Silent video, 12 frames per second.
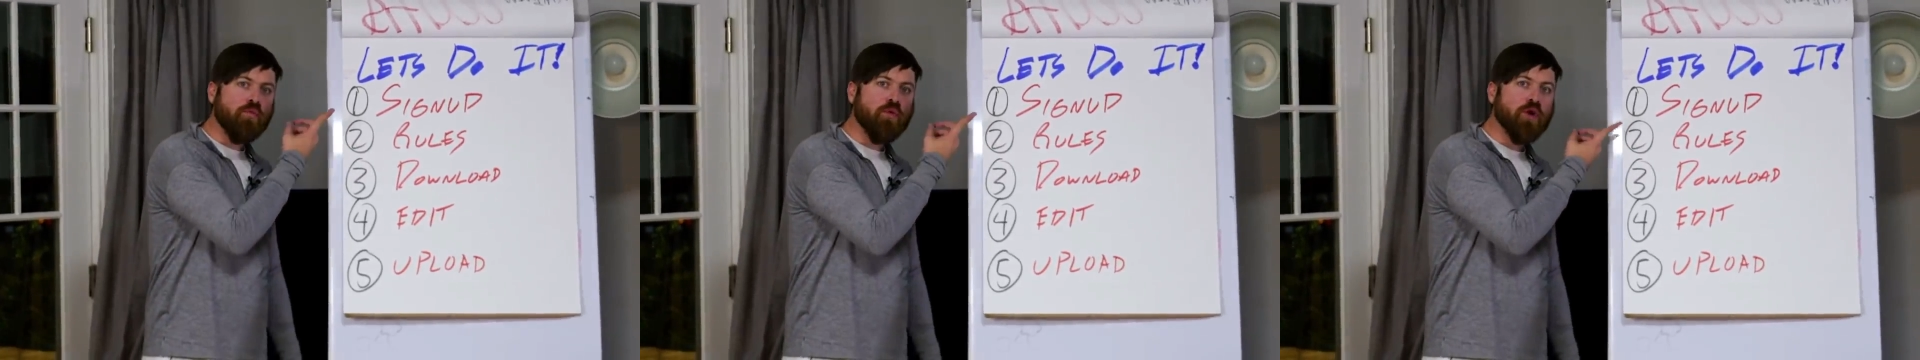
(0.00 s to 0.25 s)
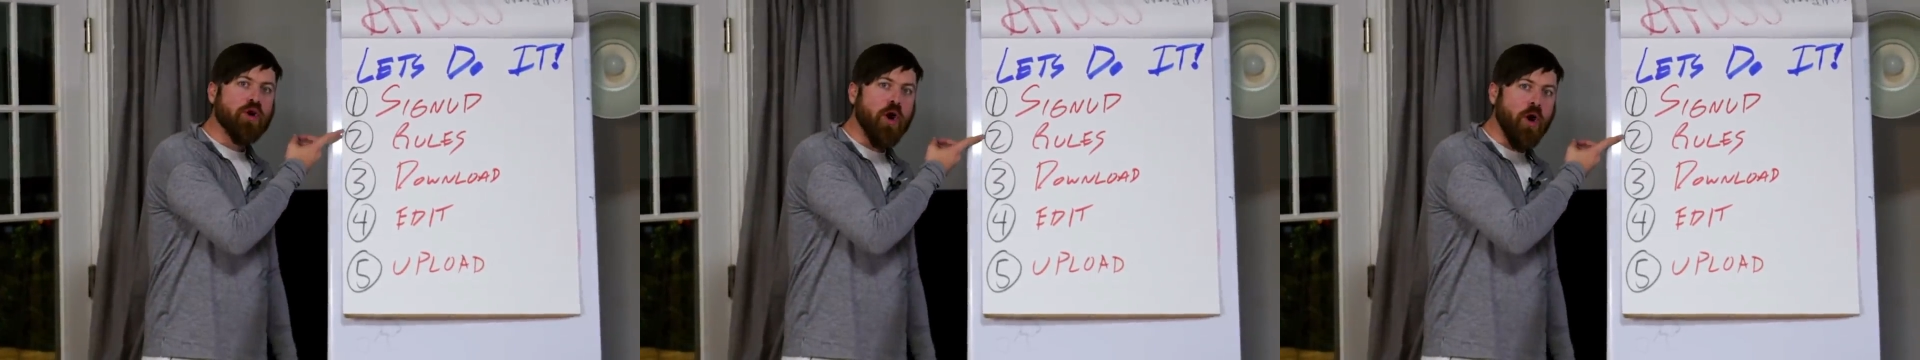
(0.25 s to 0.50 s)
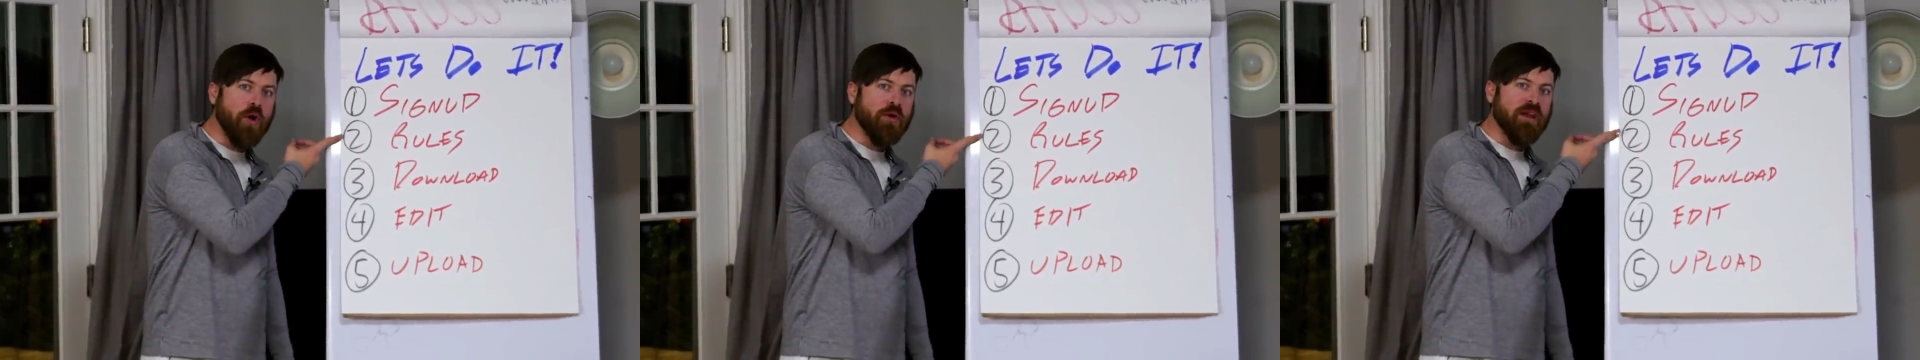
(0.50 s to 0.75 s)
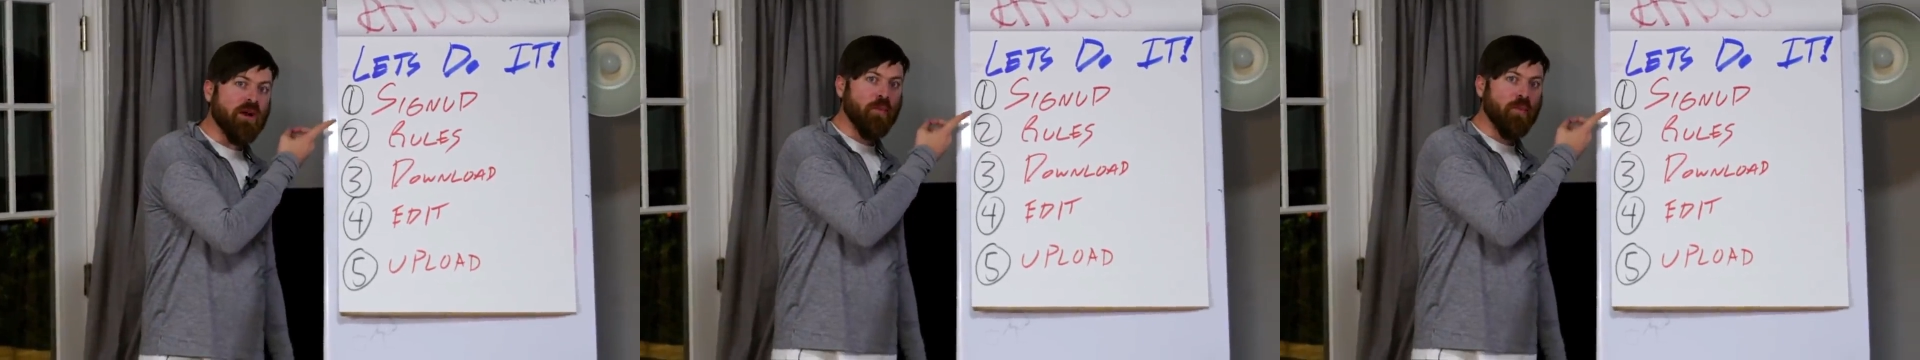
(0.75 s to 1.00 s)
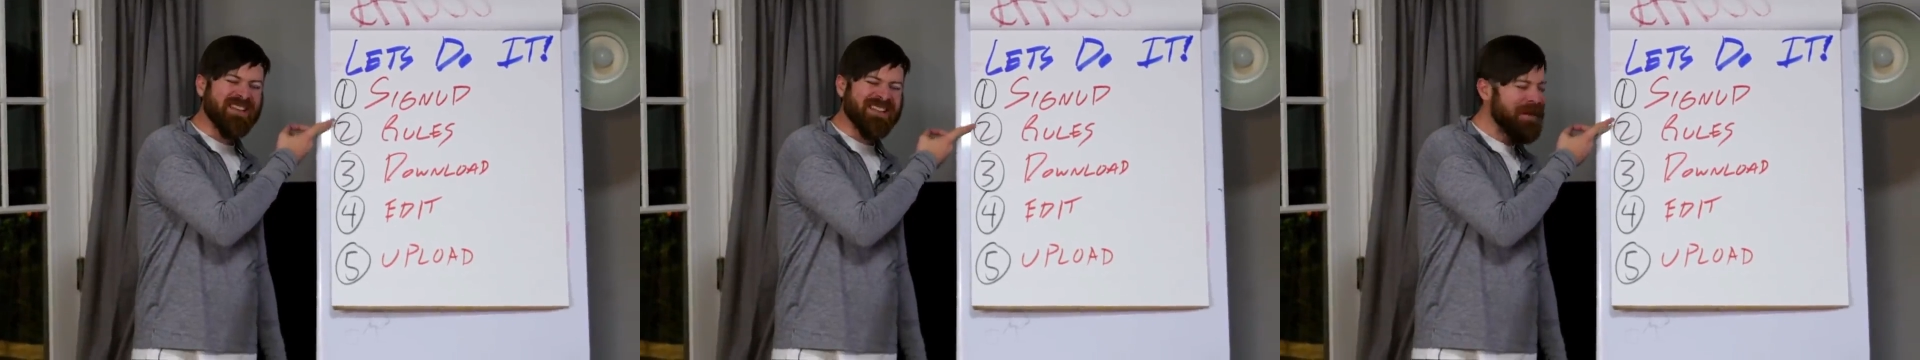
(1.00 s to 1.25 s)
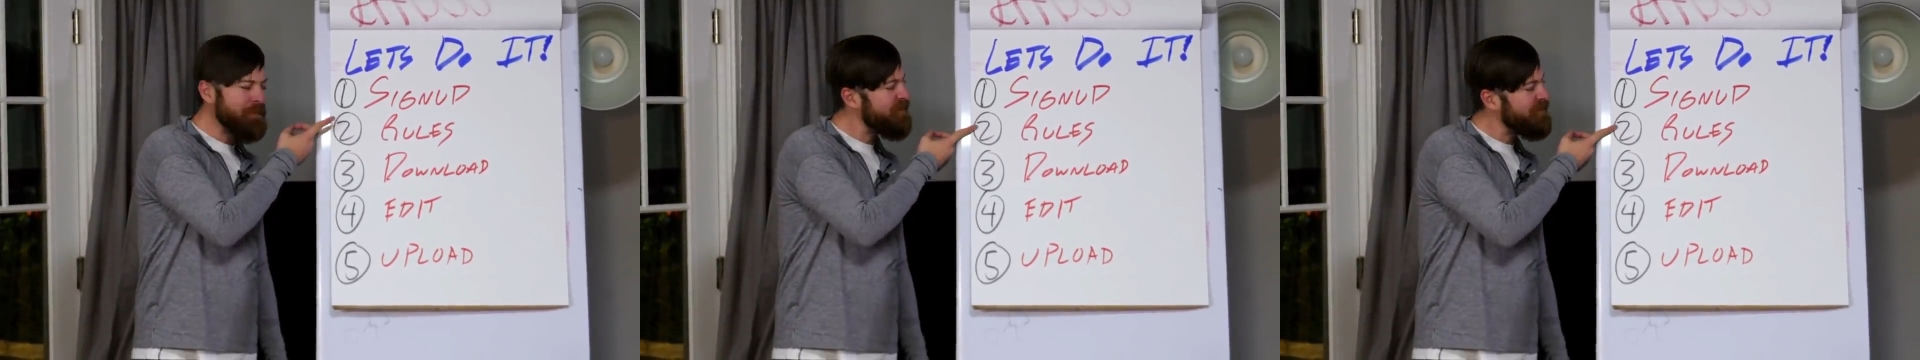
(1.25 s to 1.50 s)
regarding what
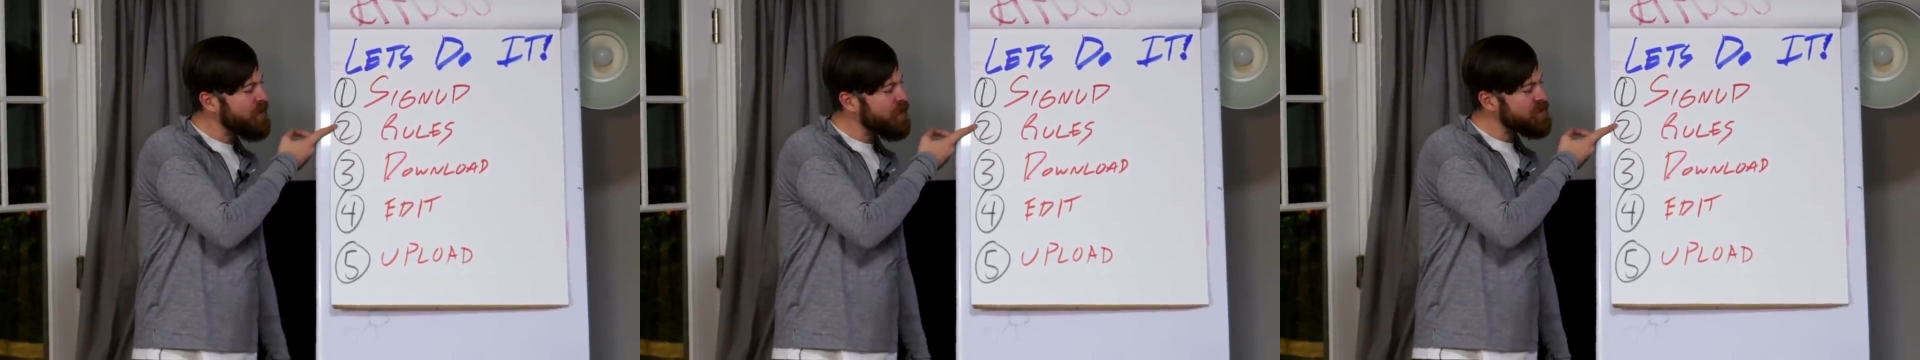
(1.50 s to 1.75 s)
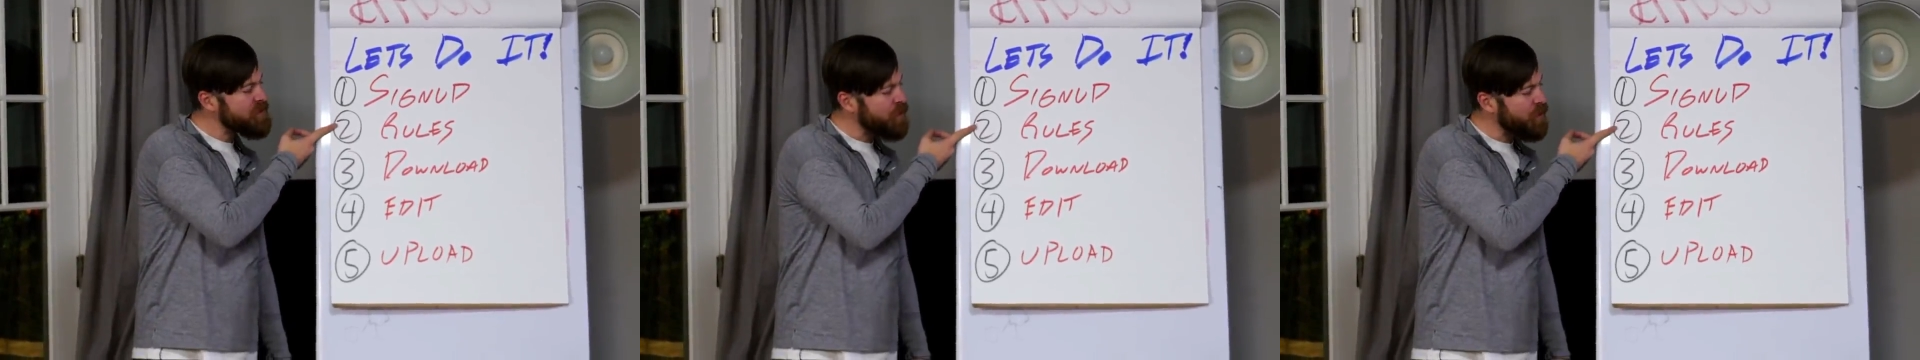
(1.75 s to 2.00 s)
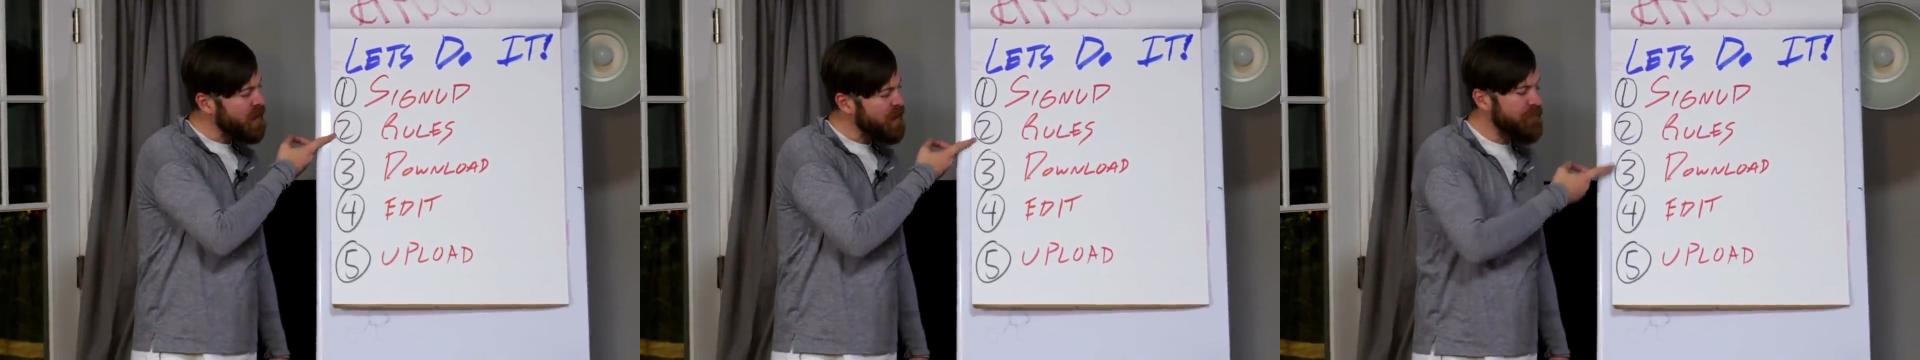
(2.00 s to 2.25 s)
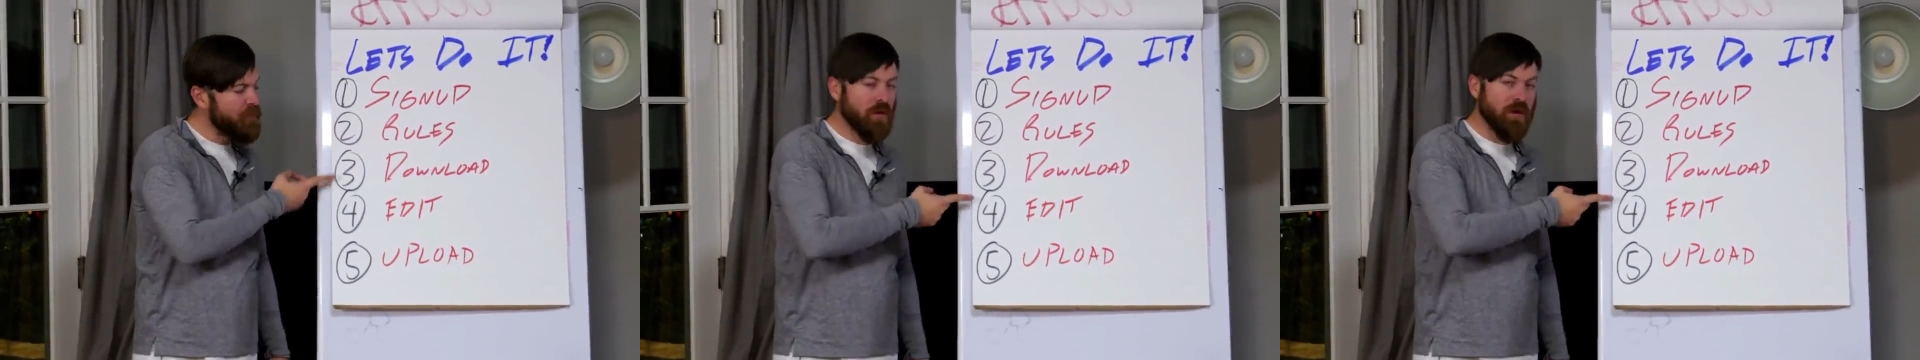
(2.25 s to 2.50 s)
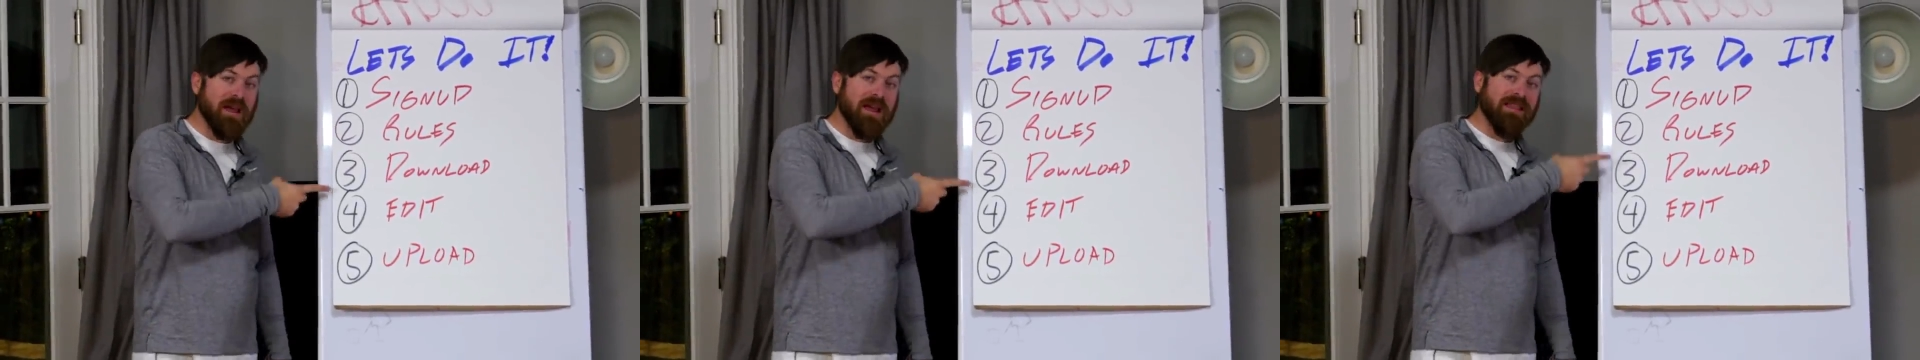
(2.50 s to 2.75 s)
type of videos they're looking for.